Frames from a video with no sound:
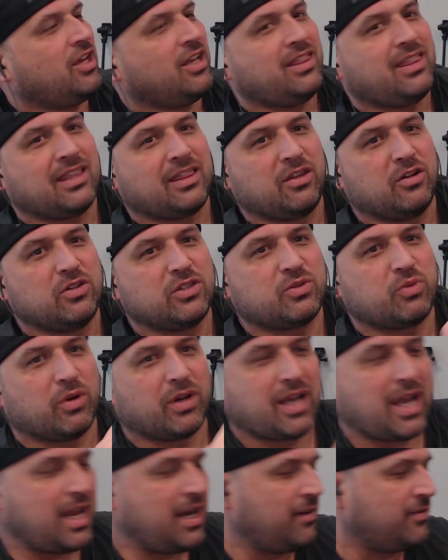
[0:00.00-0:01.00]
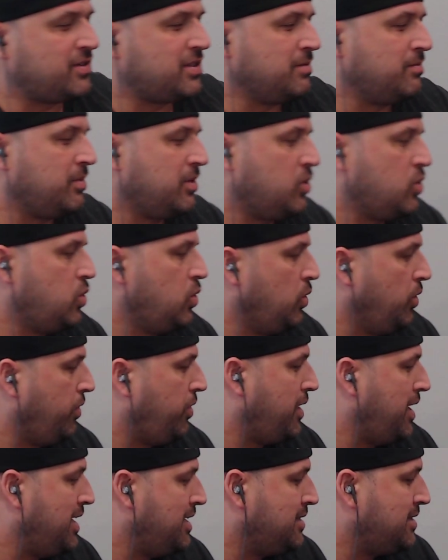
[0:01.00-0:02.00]
that those were kind of some cool
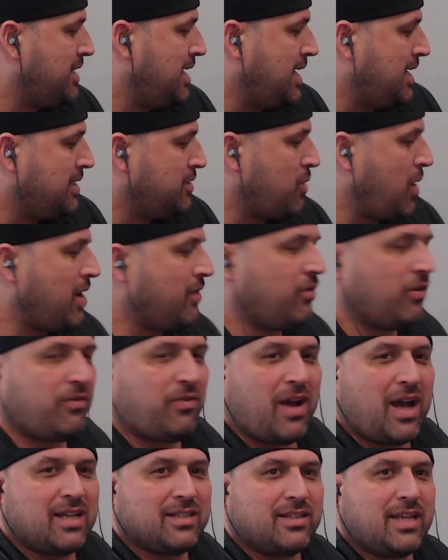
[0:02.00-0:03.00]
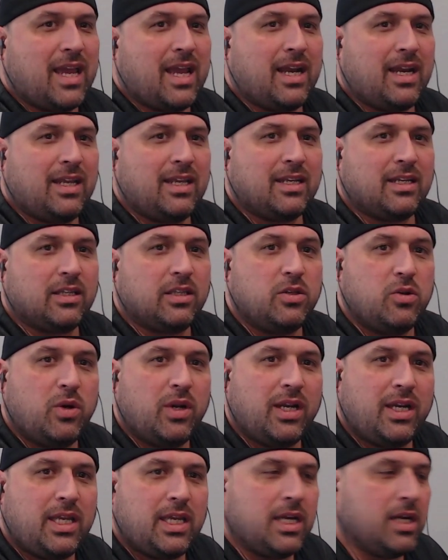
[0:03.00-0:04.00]
things that Rockford Fosgate included
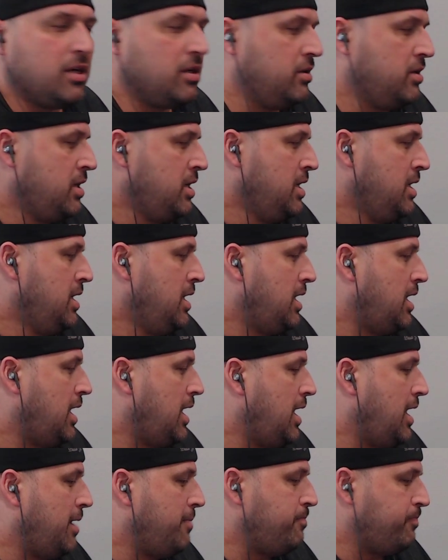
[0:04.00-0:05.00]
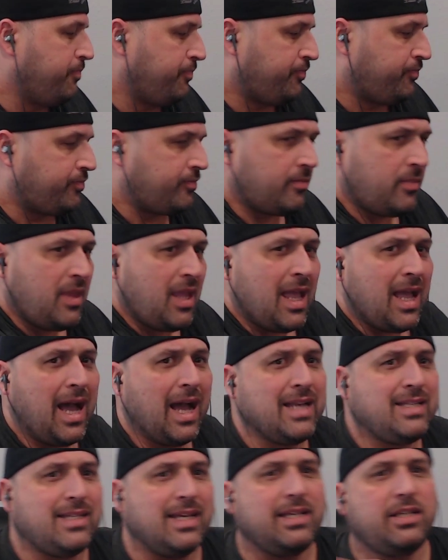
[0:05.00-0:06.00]
here. I
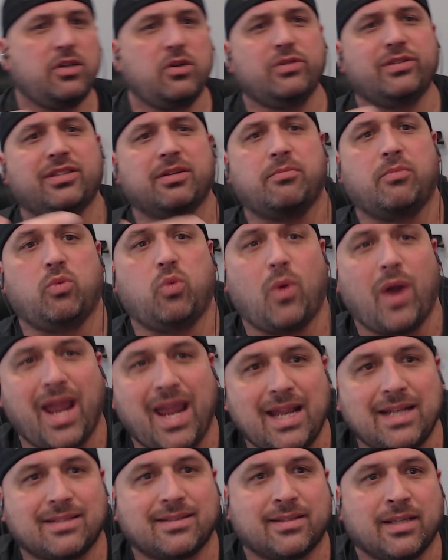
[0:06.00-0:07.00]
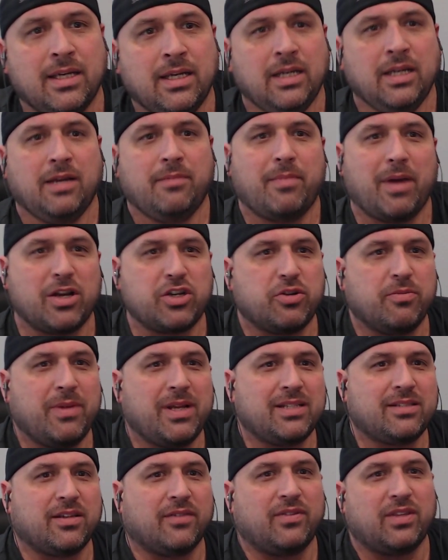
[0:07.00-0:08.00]
did do some weights measurements
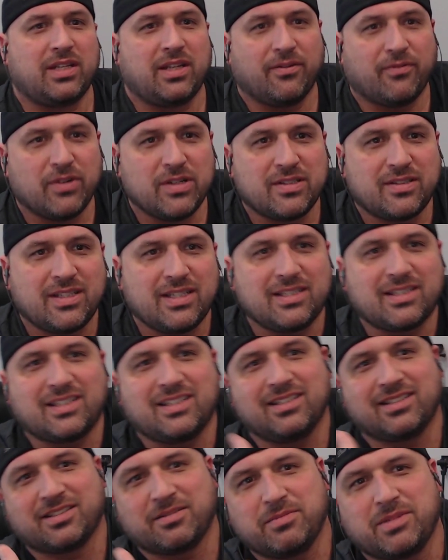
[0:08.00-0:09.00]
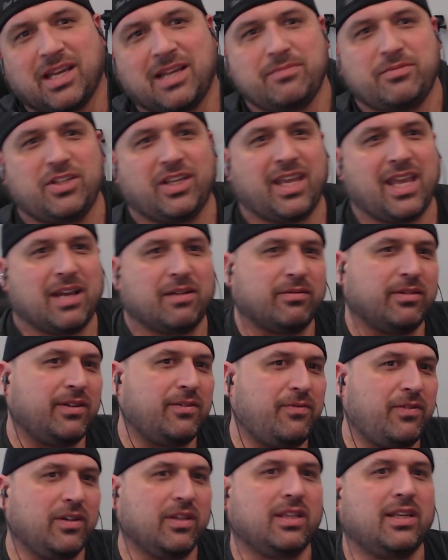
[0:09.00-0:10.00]
of the differences because sometimes you can't really
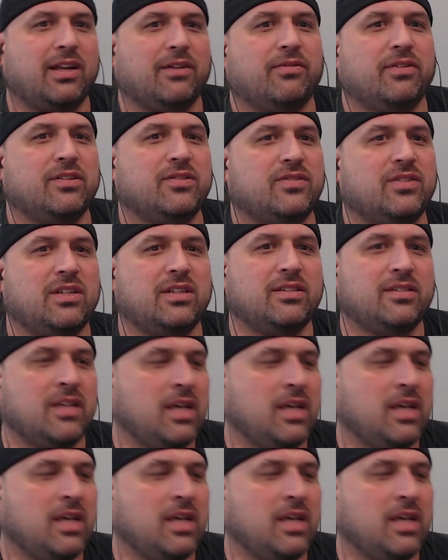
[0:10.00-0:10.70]
feel the differences.